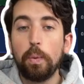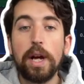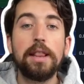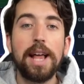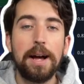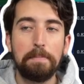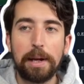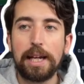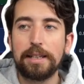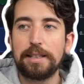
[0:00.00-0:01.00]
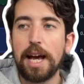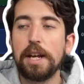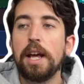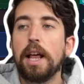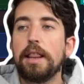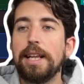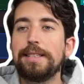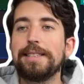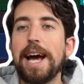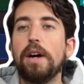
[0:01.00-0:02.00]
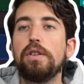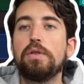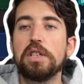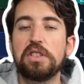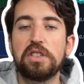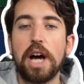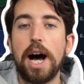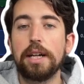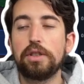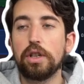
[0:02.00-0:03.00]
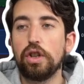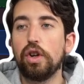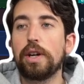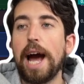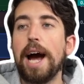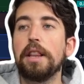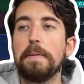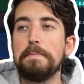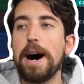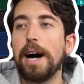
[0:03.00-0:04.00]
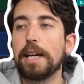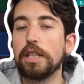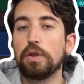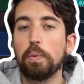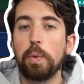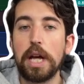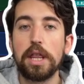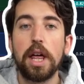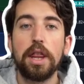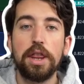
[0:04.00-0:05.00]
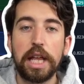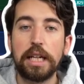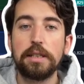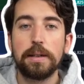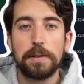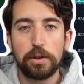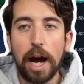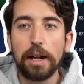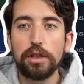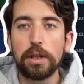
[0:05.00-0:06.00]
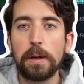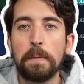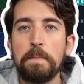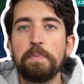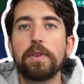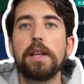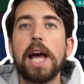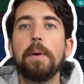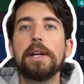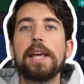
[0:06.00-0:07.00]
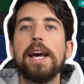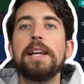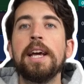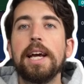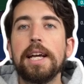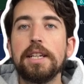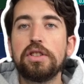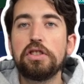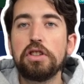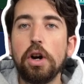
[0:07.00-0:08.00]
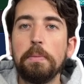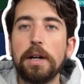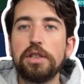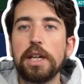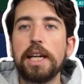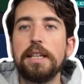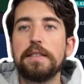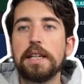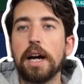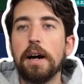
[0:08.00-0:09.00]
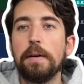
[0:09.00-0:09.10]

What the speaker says: that being said, this is how you can start to look at the markets with this strategy. Now again, it is so much easier